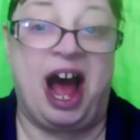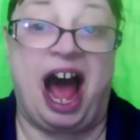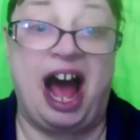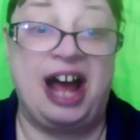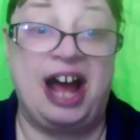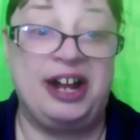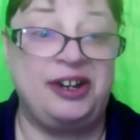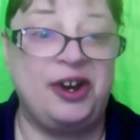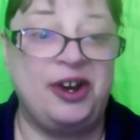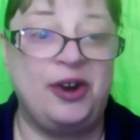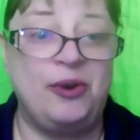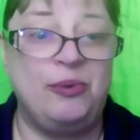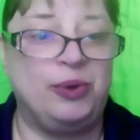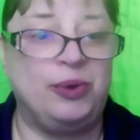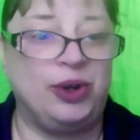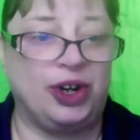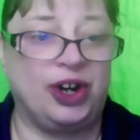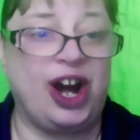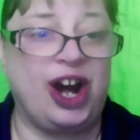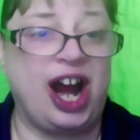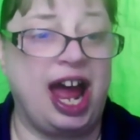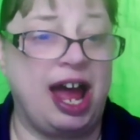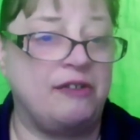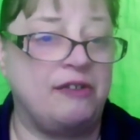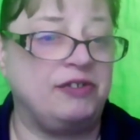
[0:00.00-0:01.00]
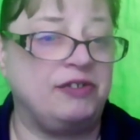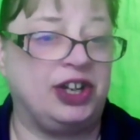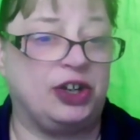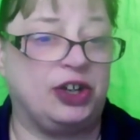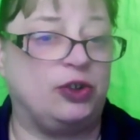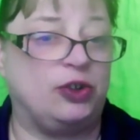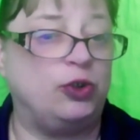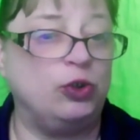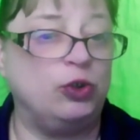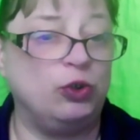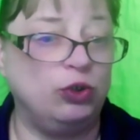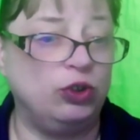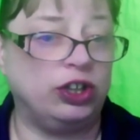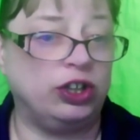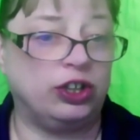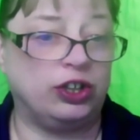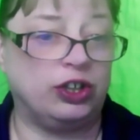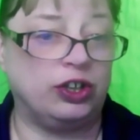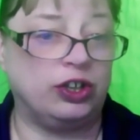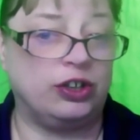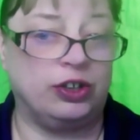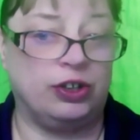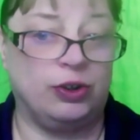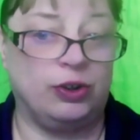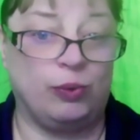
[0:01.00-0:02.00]
I know we're having
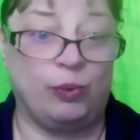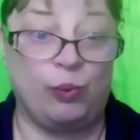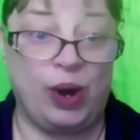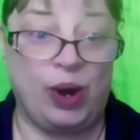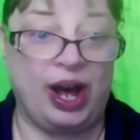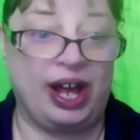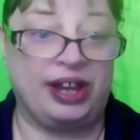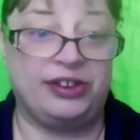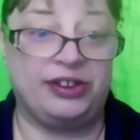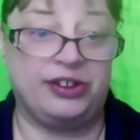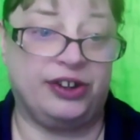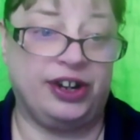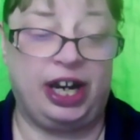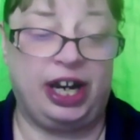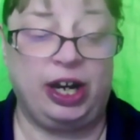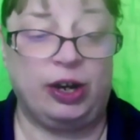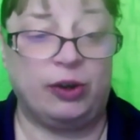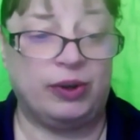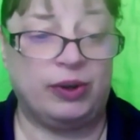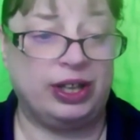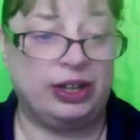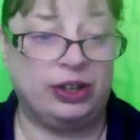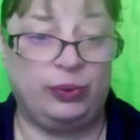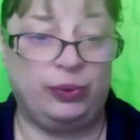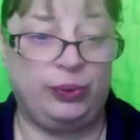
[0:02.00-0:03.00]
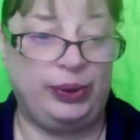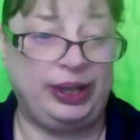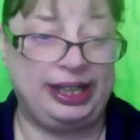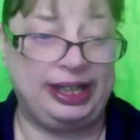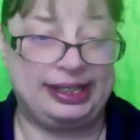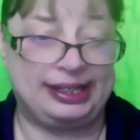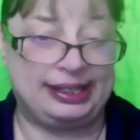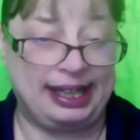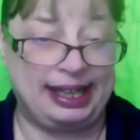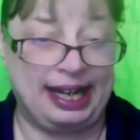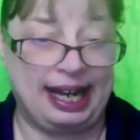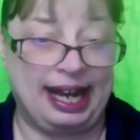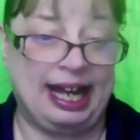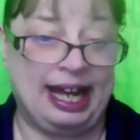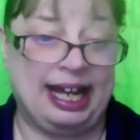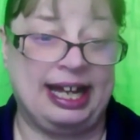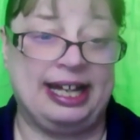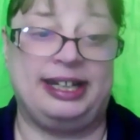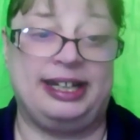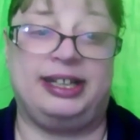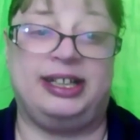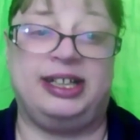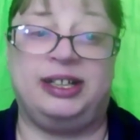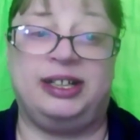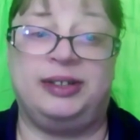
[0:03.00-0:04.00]
cooler weather here in
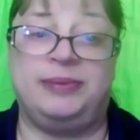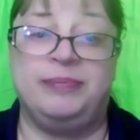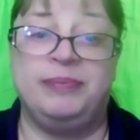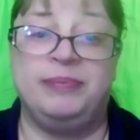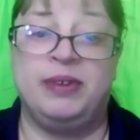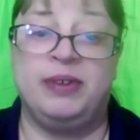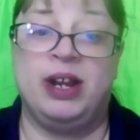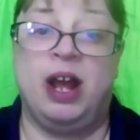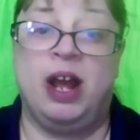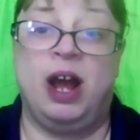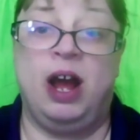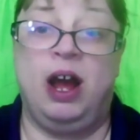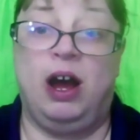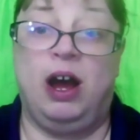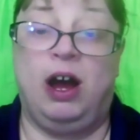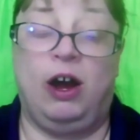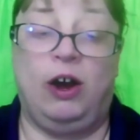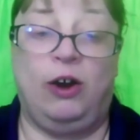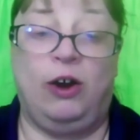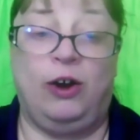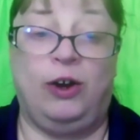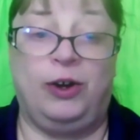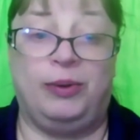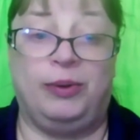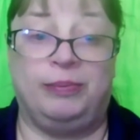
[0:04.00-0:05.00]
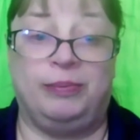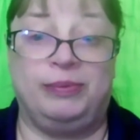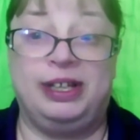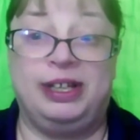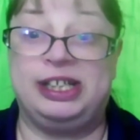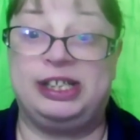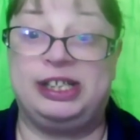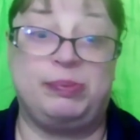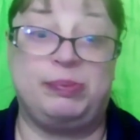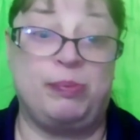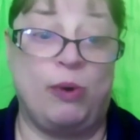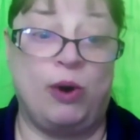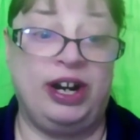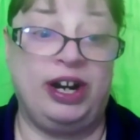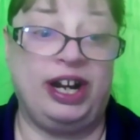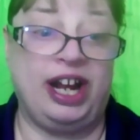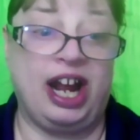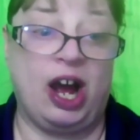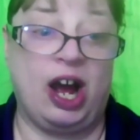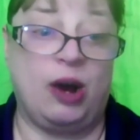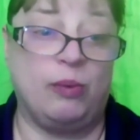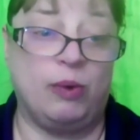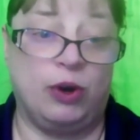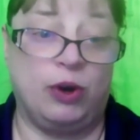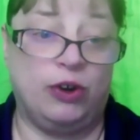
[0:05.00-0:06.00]
Louisiana um this
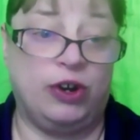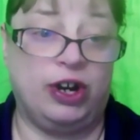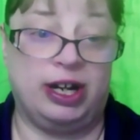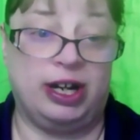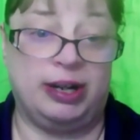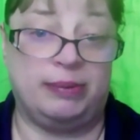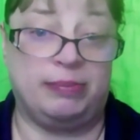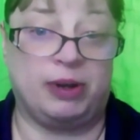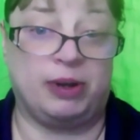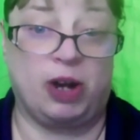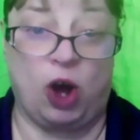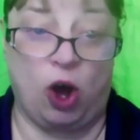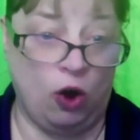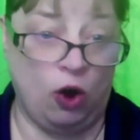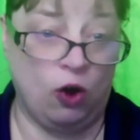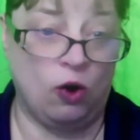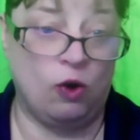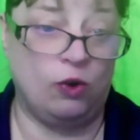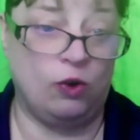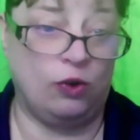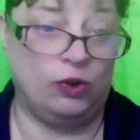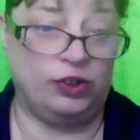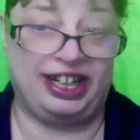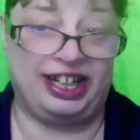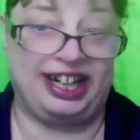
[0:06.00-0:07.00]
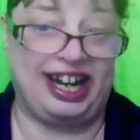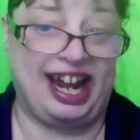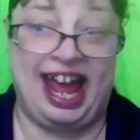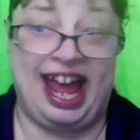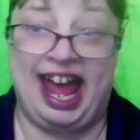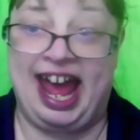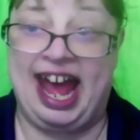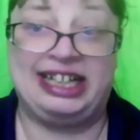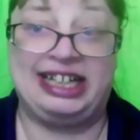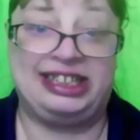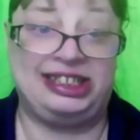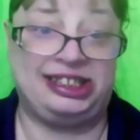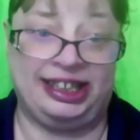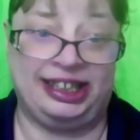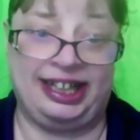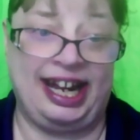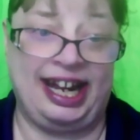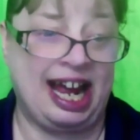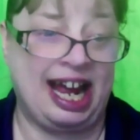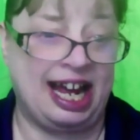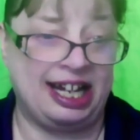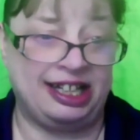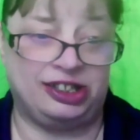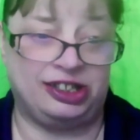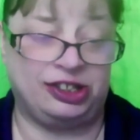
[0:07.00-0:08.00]
morning I woke up cold and I actually
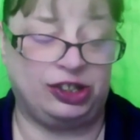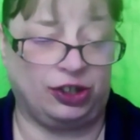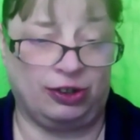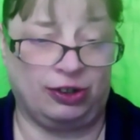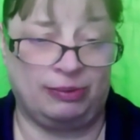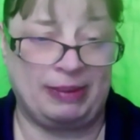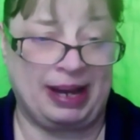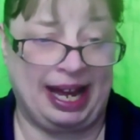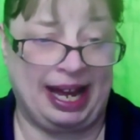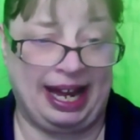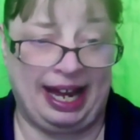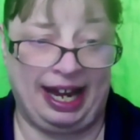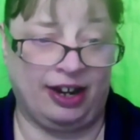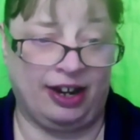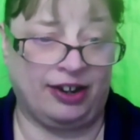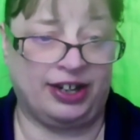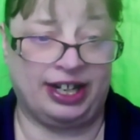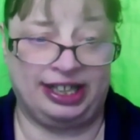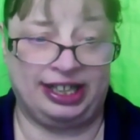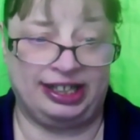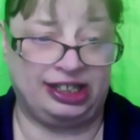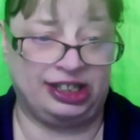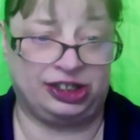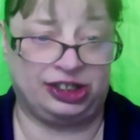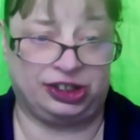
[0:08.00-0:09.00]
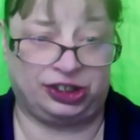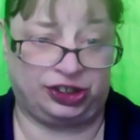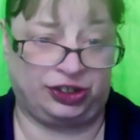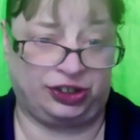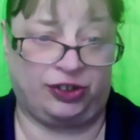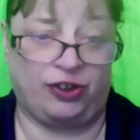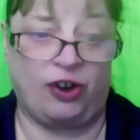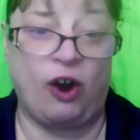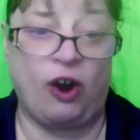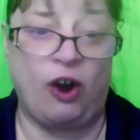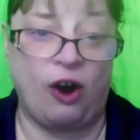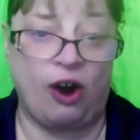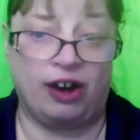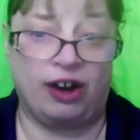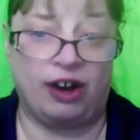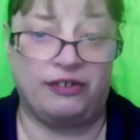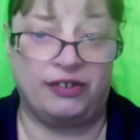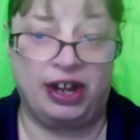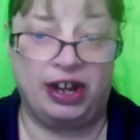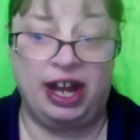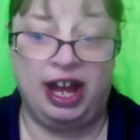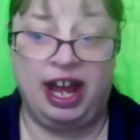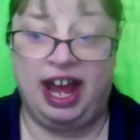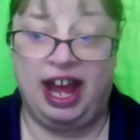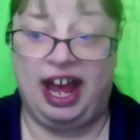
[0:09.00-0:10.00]
had to turn my air conditioner off.
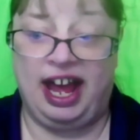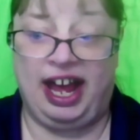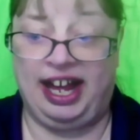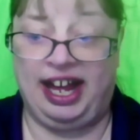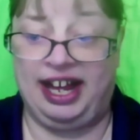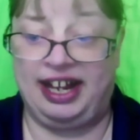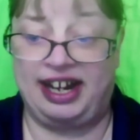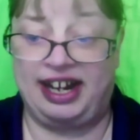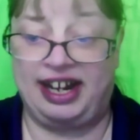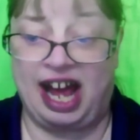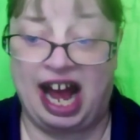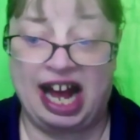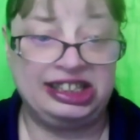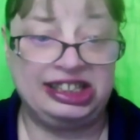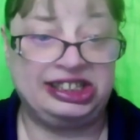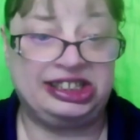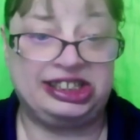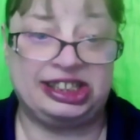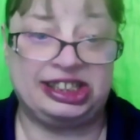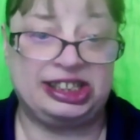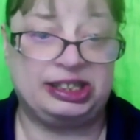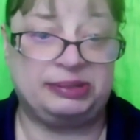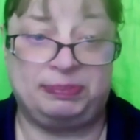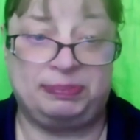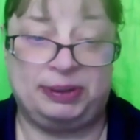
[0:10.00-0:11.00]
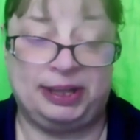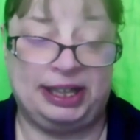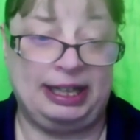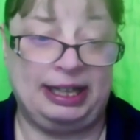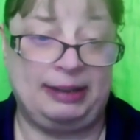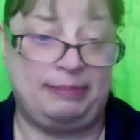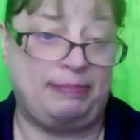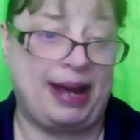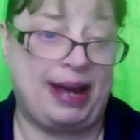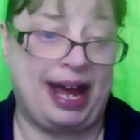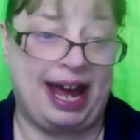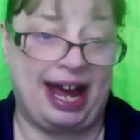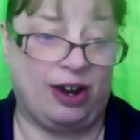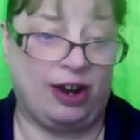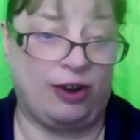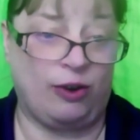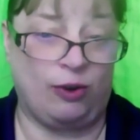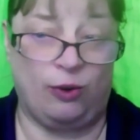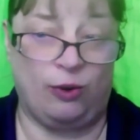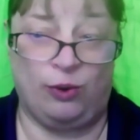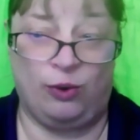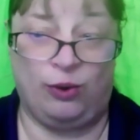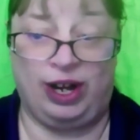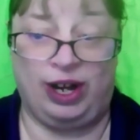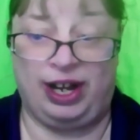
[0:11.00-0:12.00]
And I just put it back
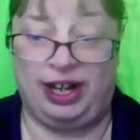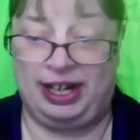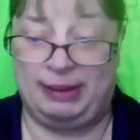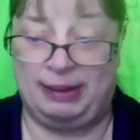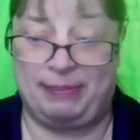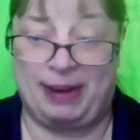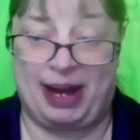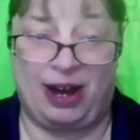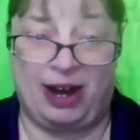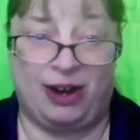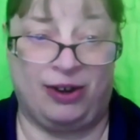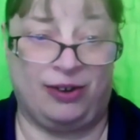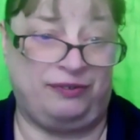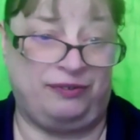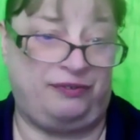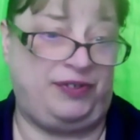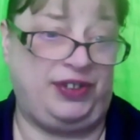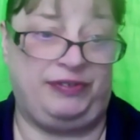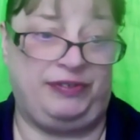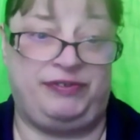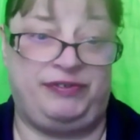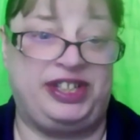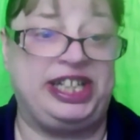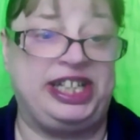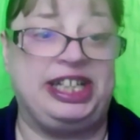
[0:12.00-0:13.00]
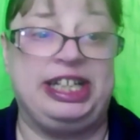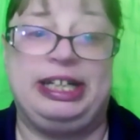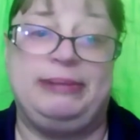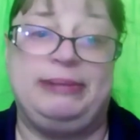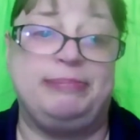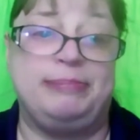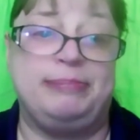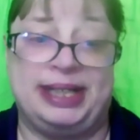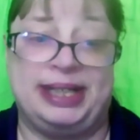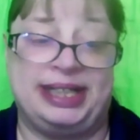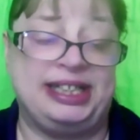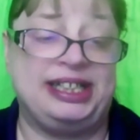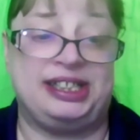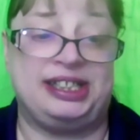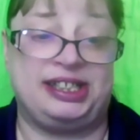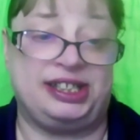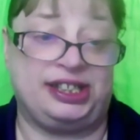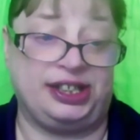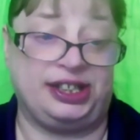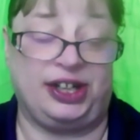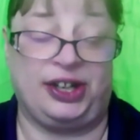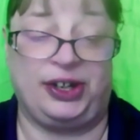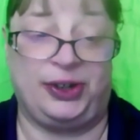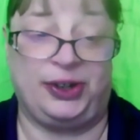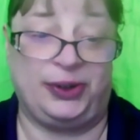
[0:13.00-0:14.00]
on about 15 minutes
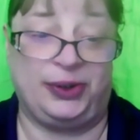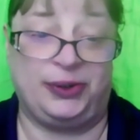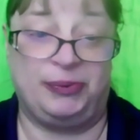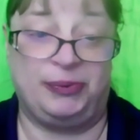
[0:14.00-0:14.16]
ago.